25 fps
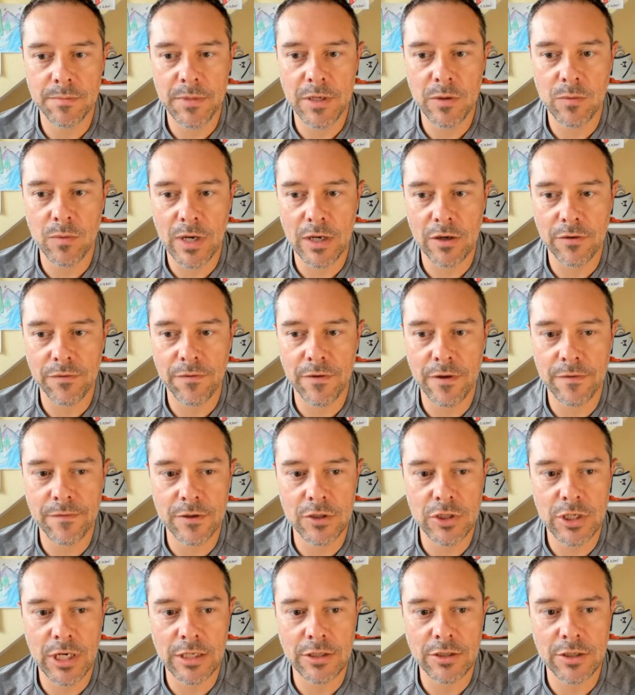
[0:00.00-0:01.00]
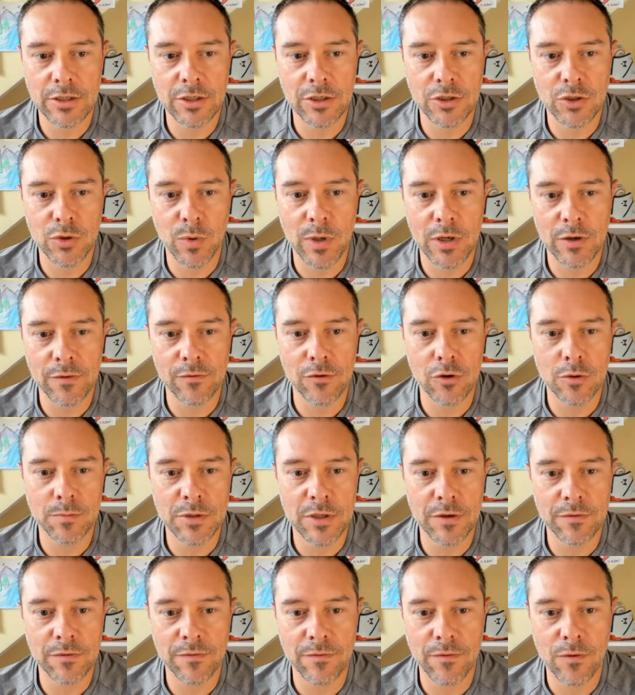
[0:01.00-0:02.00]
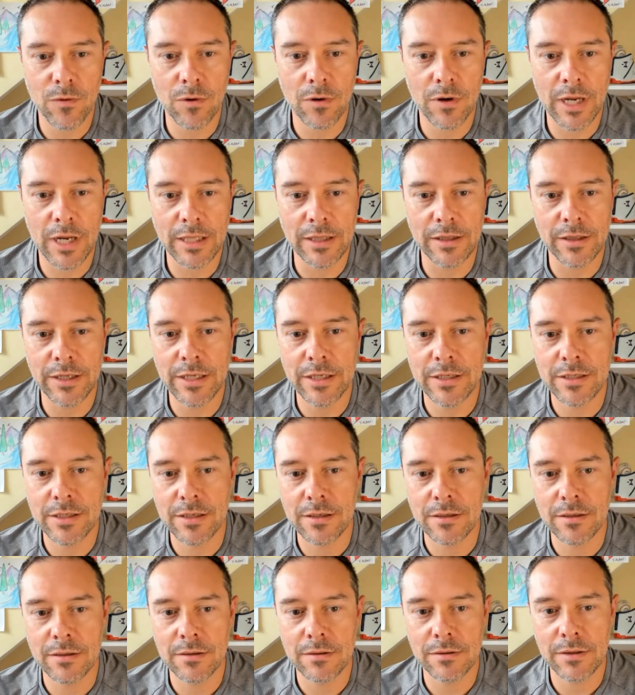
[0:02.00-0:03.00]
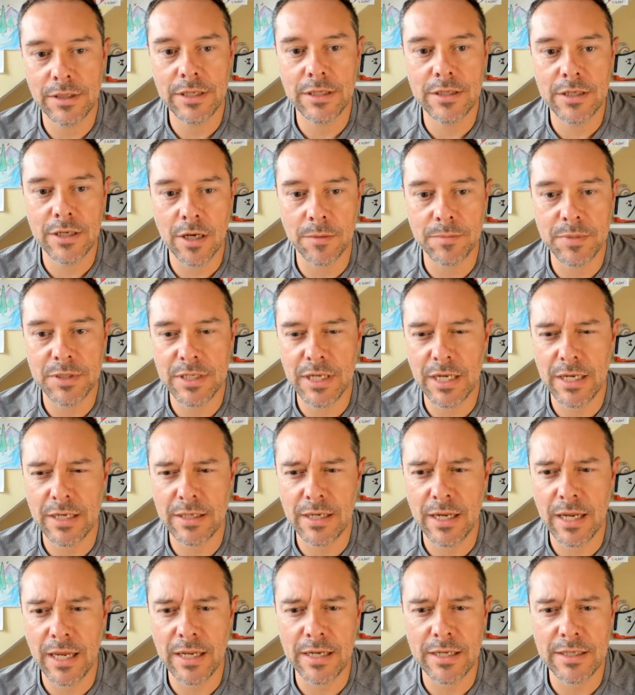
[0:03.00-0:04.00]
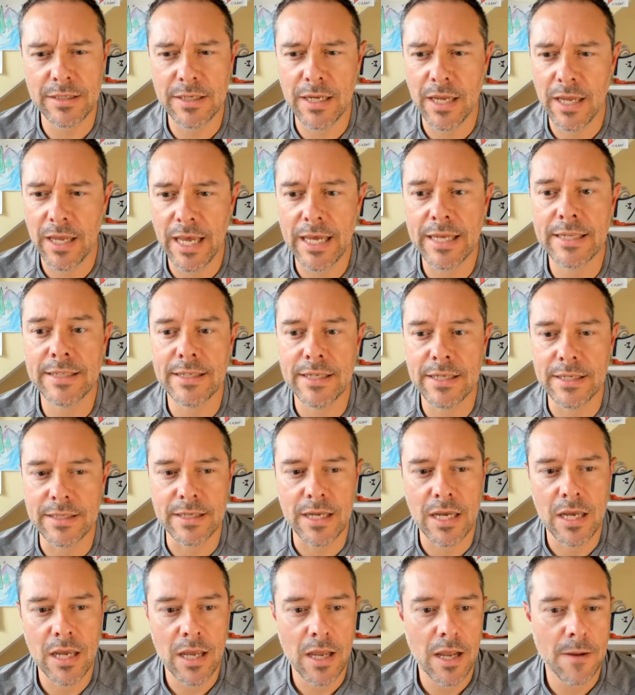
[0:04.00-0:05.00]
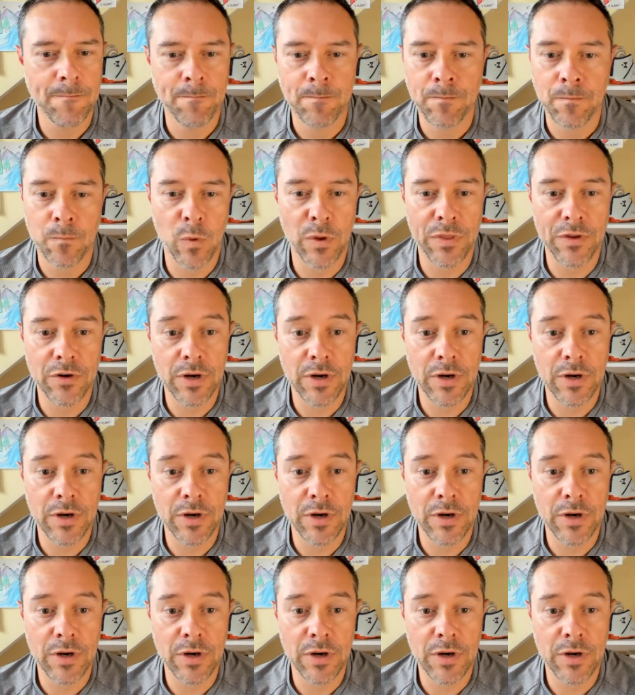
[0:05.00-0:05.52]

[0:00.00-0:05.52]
Meanwhile, FIFA changed it to 12 groups of 4 and Leagues Cup stayed as is. Well, there